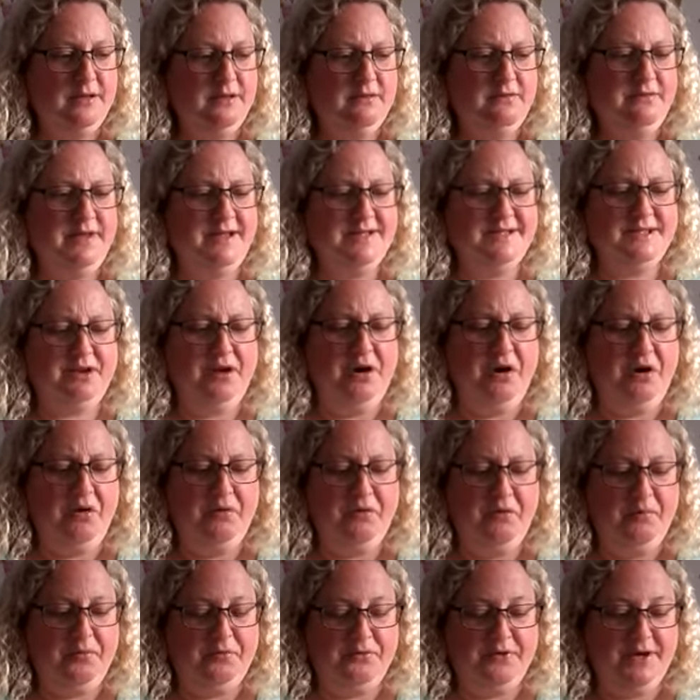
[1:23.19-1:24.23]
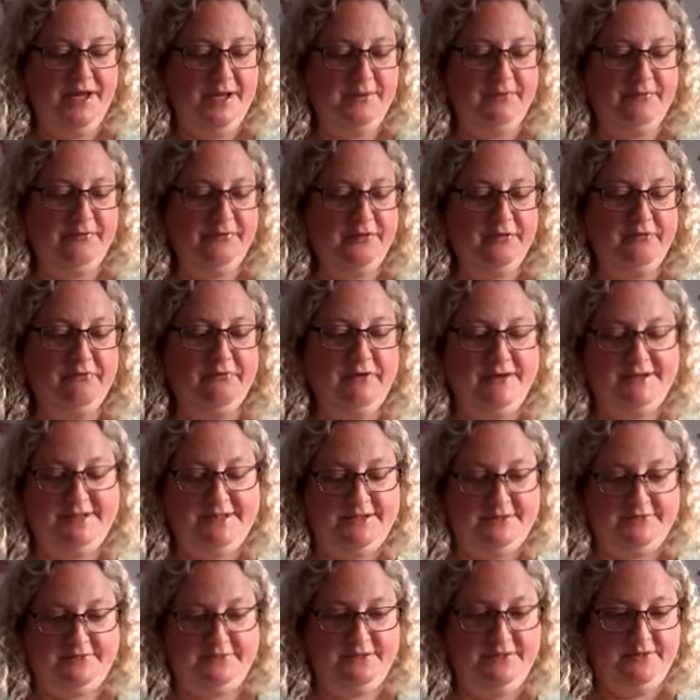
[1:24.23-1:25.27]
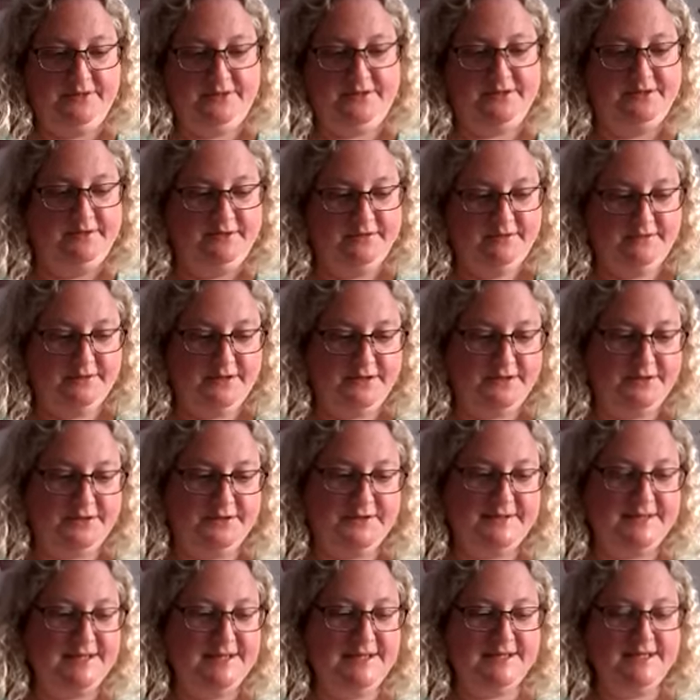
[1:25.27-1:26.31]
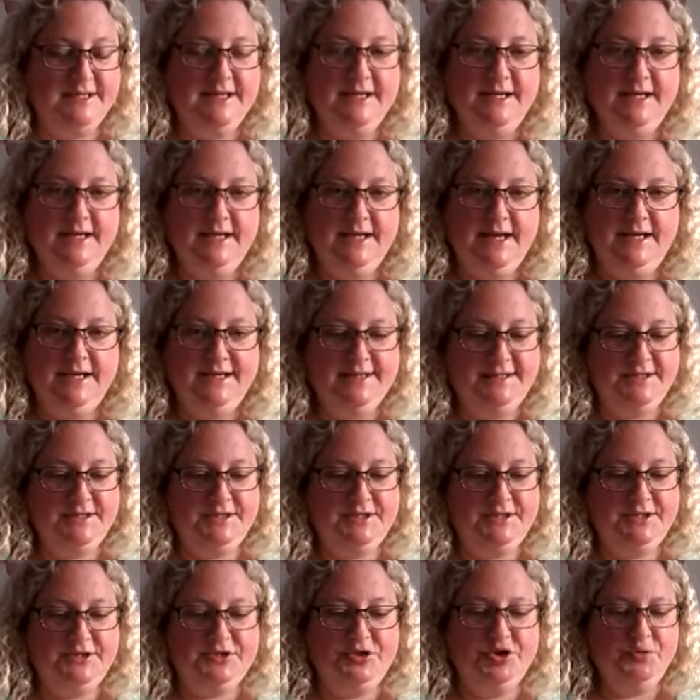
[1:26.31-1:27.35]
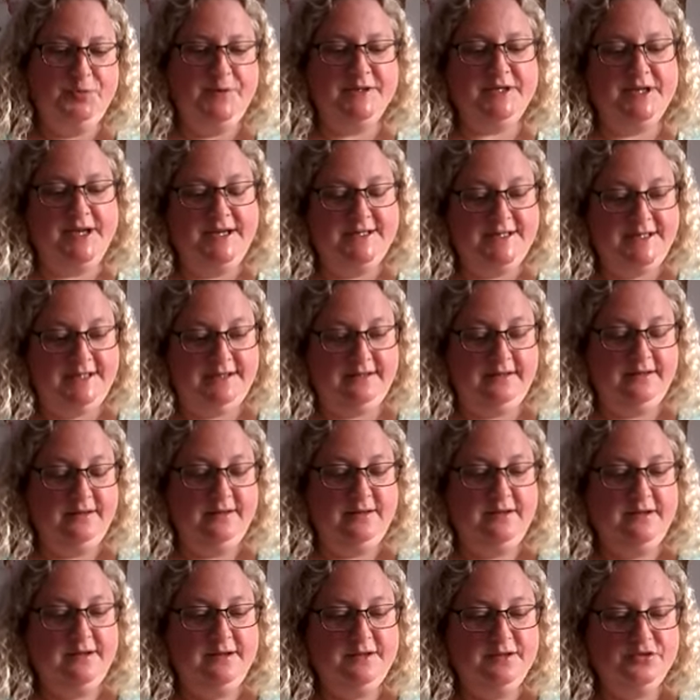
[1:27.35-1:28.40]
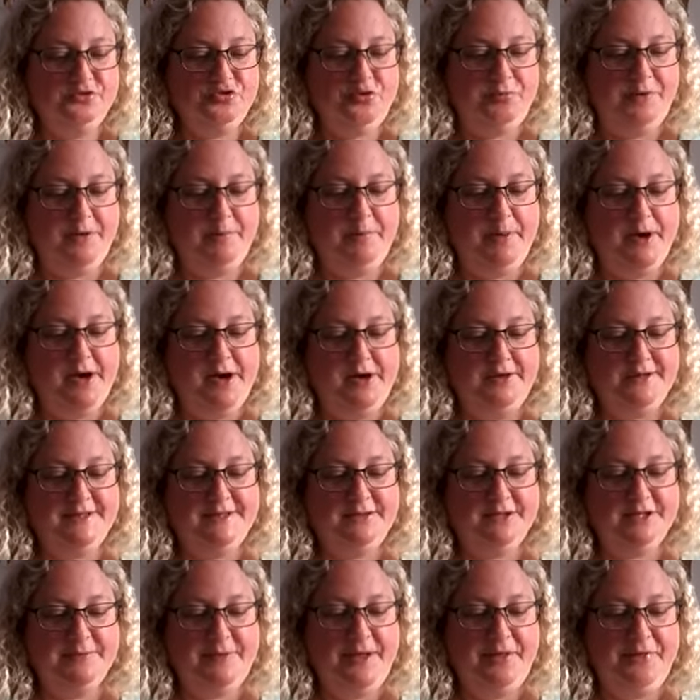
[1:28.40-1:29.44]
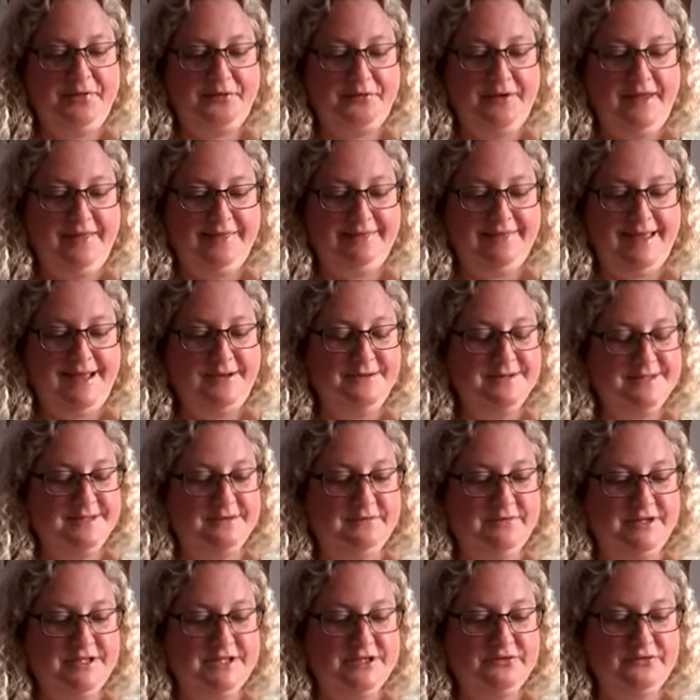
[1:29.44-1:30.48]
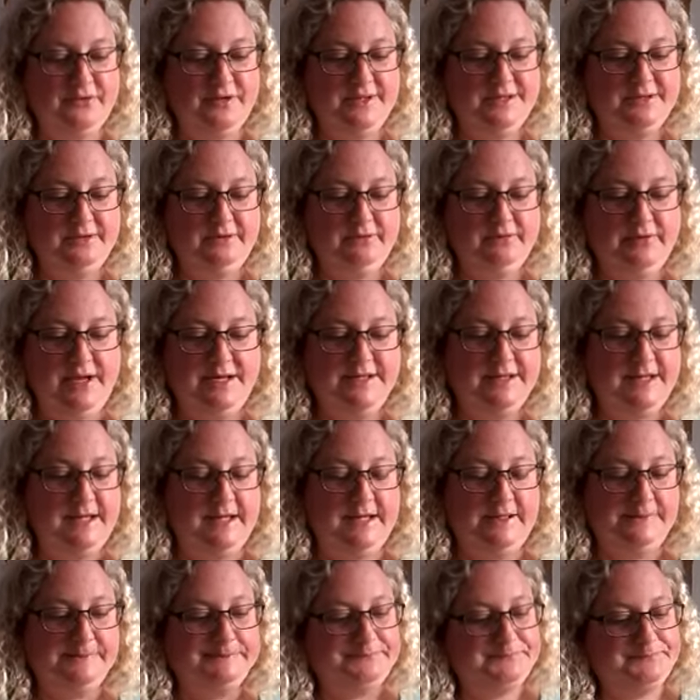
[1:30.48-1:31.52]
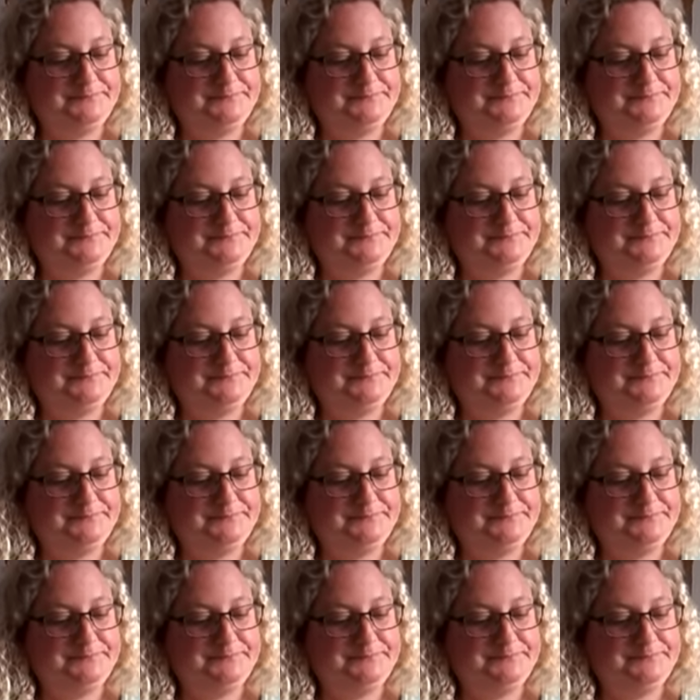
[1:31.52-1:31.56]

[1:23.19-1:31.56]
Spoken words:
"Well, that's a horrible name for a restaurant," Coco said. "And it's a stupid idea. Strawberry Park's got about 3,000 restaurants already."